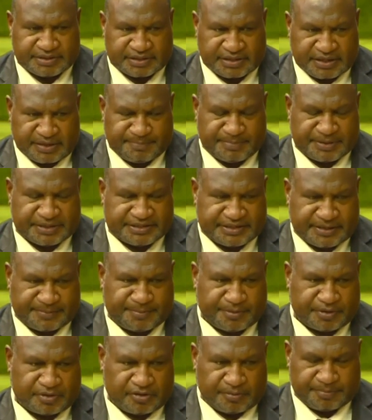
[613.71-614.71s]
government
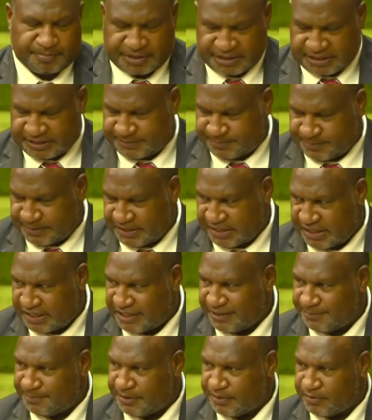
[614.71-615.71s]
support, long BSP and
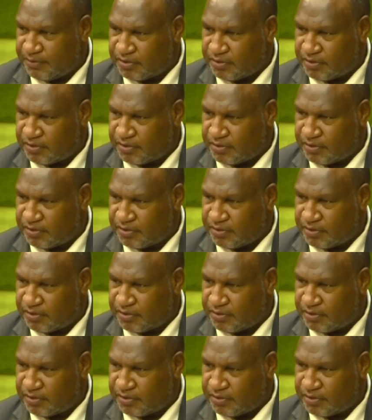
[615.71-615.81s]
NDB,